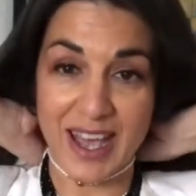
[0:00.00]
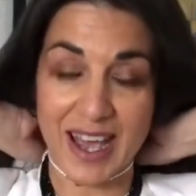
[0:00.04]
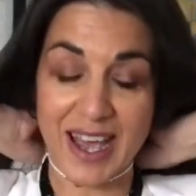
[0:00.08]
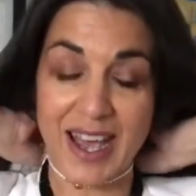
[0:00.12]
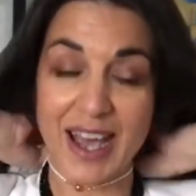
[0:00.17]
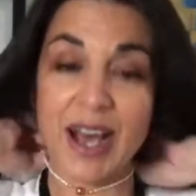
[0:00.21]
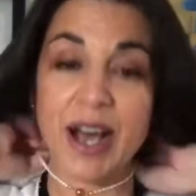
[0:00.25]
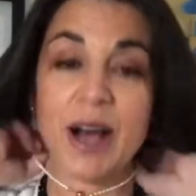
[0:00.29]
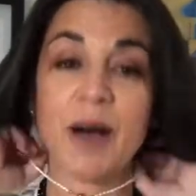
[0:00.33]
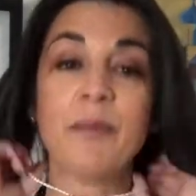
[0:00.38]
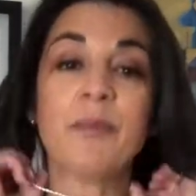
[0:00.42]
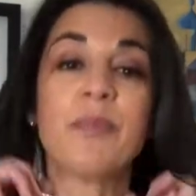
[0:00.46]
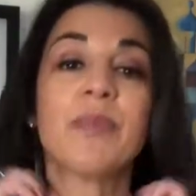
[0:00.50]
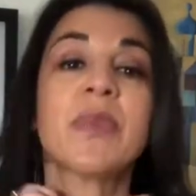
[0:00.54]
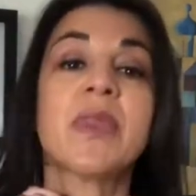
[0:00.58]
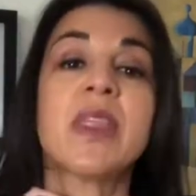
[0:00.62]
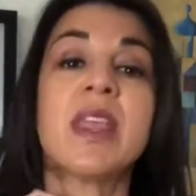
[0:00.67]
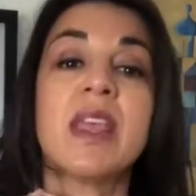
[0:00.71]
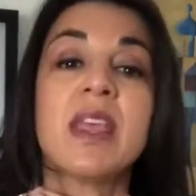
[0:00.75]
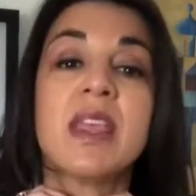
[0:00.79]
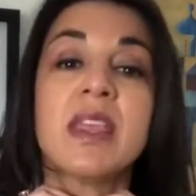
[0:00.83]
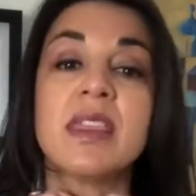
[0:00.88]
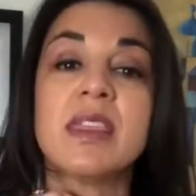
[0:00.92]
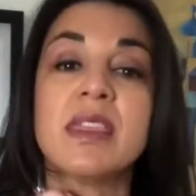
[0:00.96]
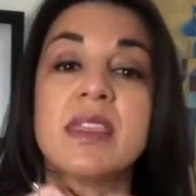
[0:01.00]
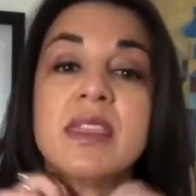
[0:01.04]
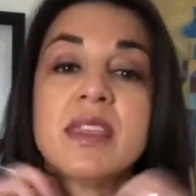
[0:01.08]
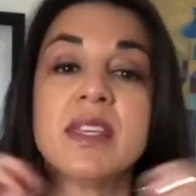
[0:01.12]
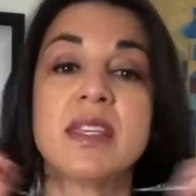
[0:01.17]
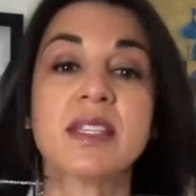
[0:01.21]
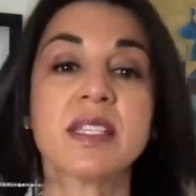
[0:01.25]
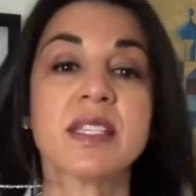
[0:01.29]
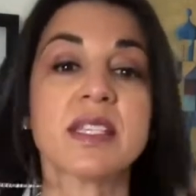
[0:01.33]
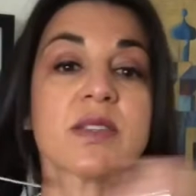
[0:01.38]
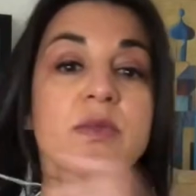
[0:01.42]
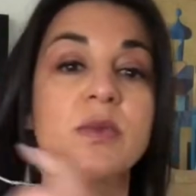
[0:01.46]
um,
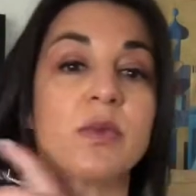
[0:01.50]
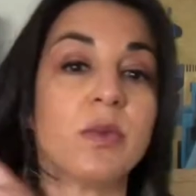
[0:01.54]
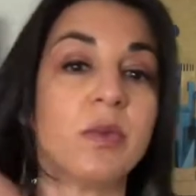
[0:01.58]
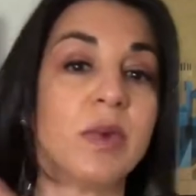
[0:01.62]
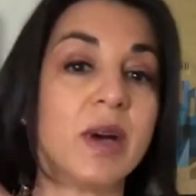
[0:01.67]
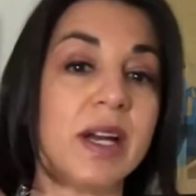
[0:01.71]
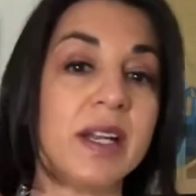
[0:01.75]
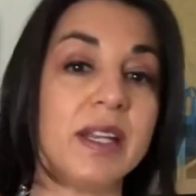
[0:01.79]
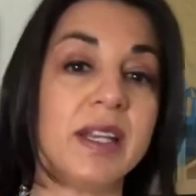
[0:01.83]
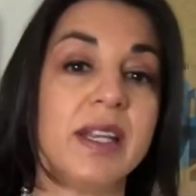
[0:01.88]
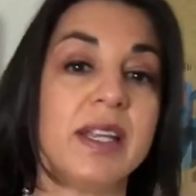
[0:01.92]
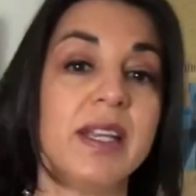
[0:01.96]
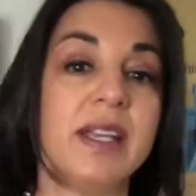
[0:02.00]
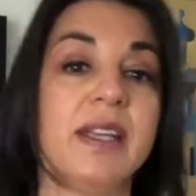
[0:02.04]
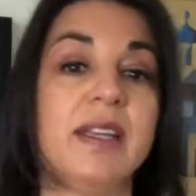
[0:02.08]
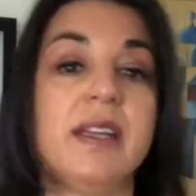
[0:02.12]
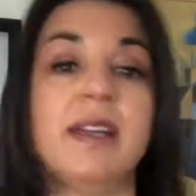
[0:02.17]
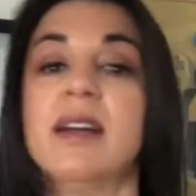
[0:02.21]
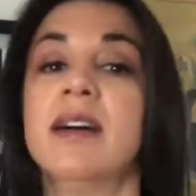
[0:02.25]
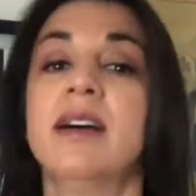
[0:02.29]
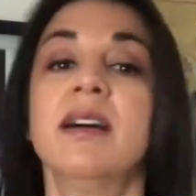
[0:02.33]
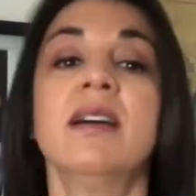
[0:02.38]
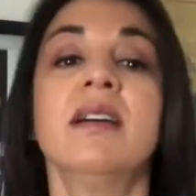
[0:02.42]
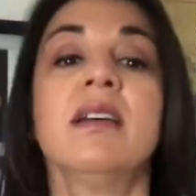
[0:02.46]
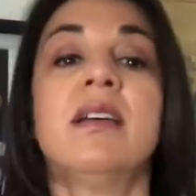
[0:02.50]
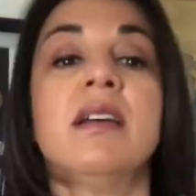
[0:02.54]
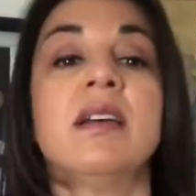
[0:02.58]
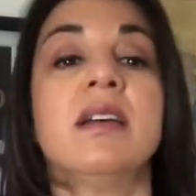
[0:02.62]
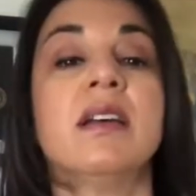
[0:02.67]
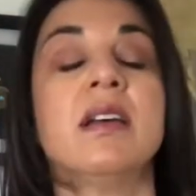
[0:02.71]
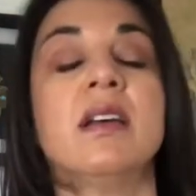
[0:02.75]
this one here